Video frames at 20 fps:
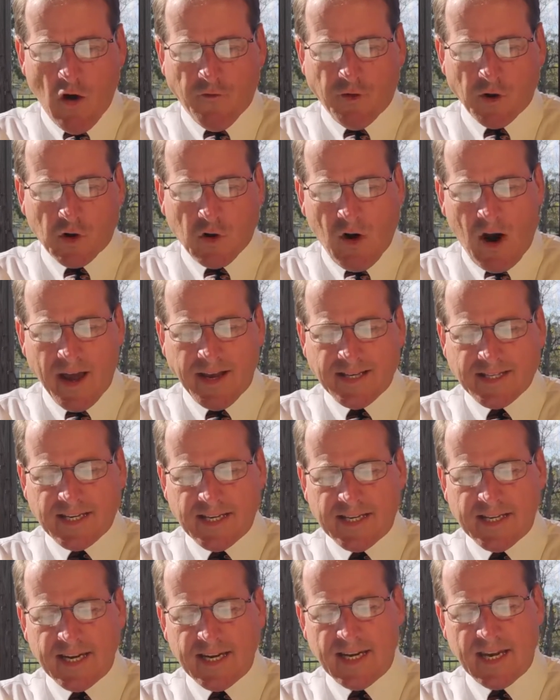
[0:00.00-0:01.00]
For
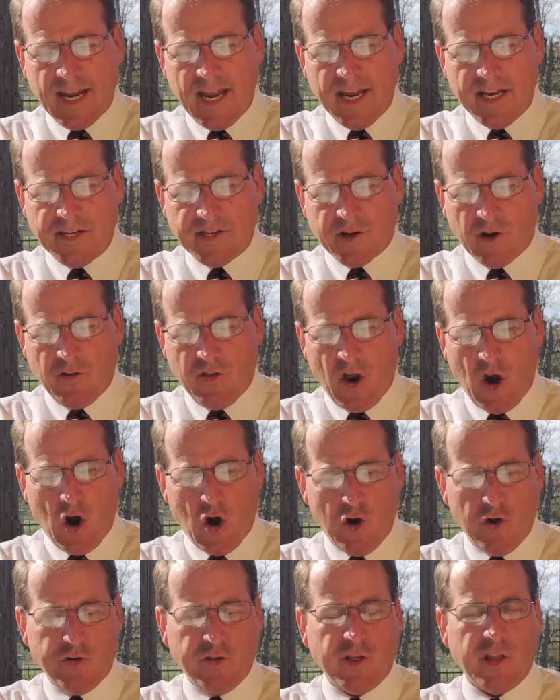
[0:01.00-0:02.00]
Christ didn't enter the
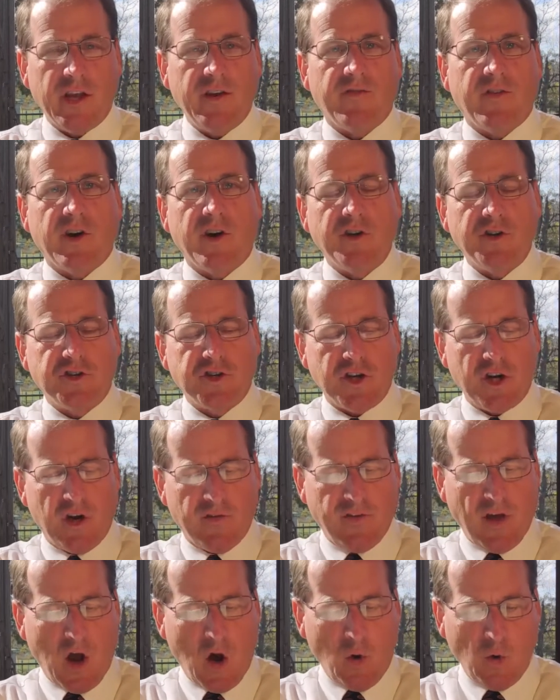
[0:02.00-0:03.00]
earthly version
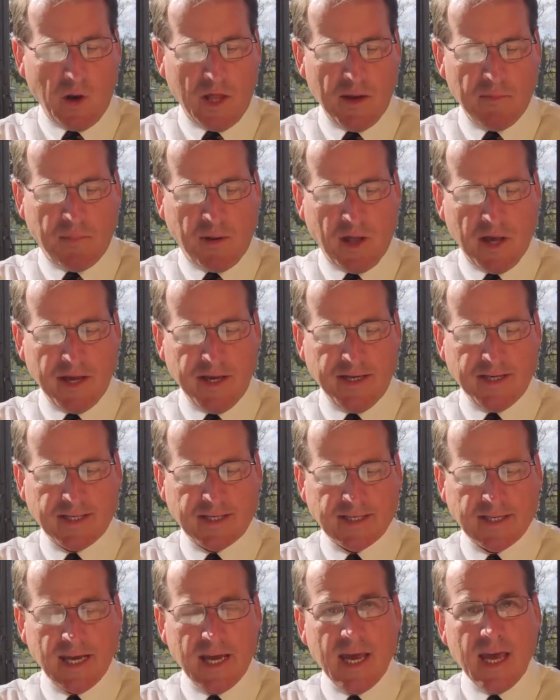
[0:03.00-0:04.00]
of the holy
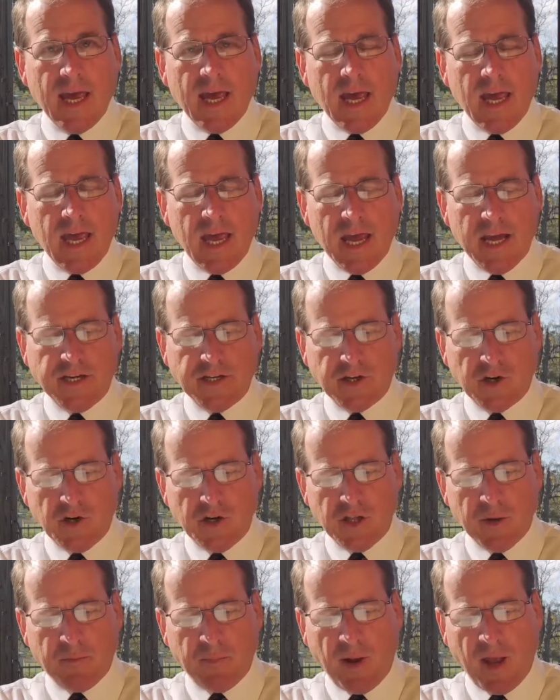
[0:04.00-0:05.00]
place. He
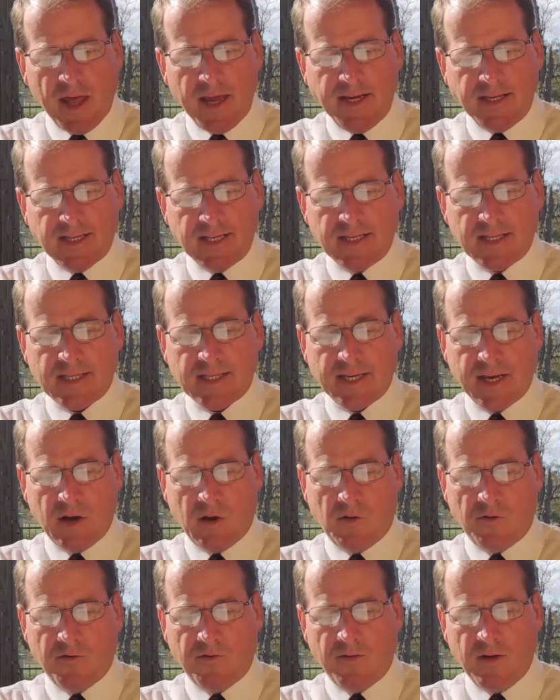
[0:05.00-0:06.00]
entered the place
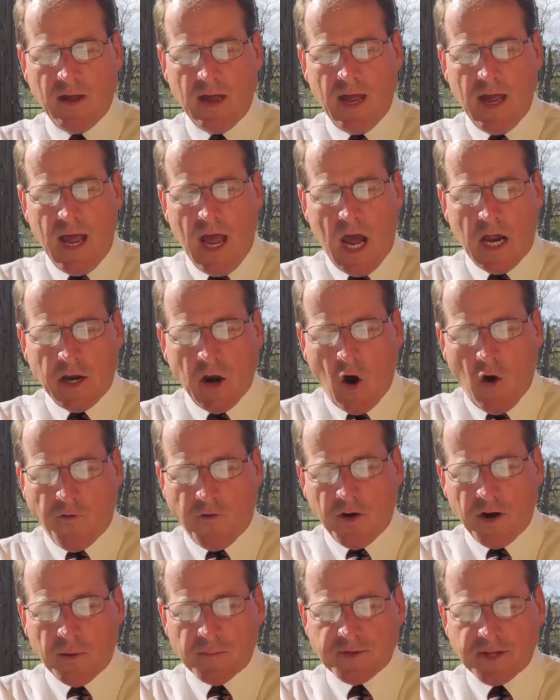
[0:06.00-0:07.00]
itself and
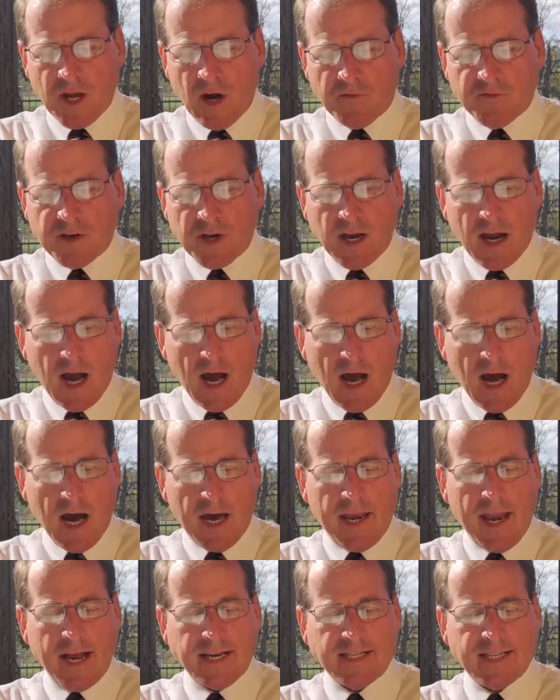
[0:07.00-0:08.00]
offered himself to
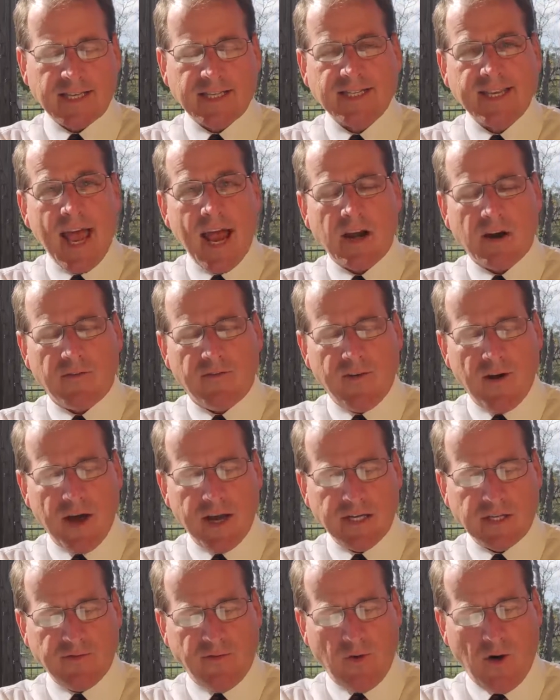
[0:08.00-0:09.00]
God as the
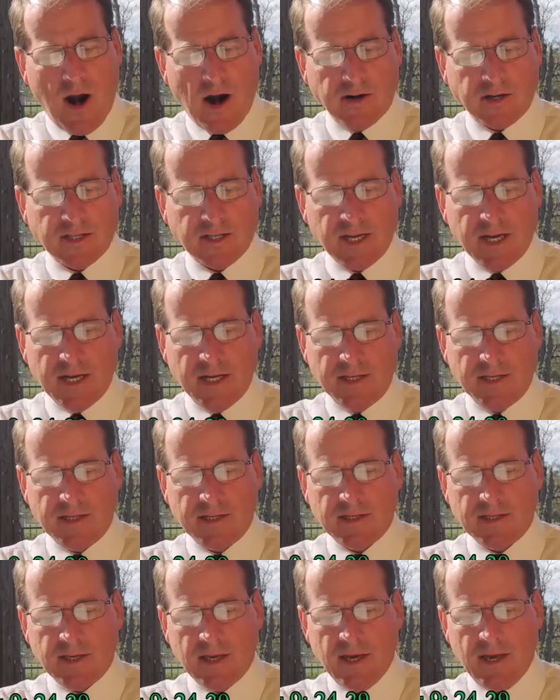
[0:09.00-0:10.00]
sacrifice for our
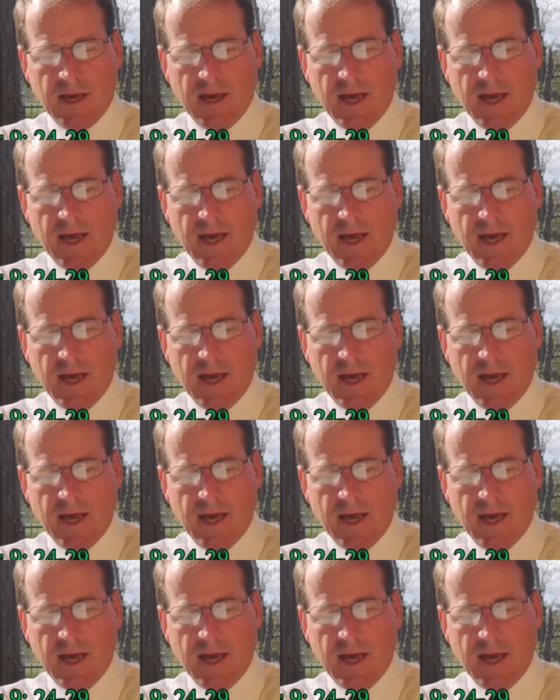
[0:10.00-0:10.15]
sins.